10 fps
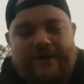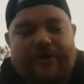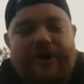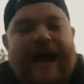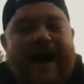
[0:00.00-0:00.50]

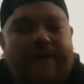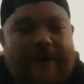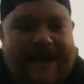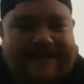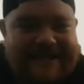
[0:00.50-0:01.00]
You know how
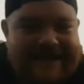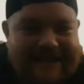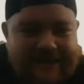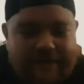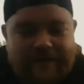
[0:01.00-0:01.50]
I said
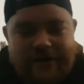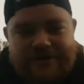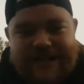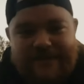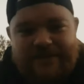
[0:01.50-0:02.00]
in the
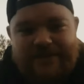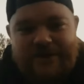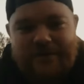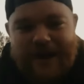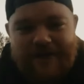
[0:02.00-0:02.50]
first
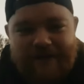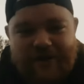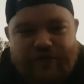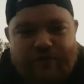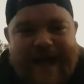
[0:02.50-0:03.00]
episode when I
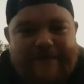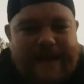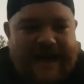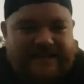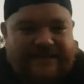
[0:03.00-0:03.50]
first rapped,
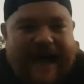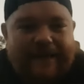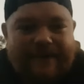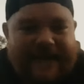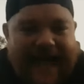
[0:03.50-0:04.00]
I
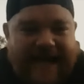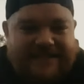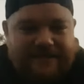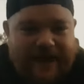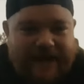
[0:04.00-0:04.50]
stopped and
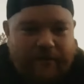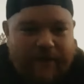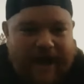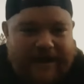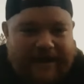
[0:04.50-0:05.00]
asked if I could
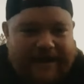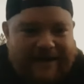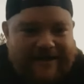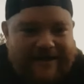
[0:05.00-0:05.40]
rock again?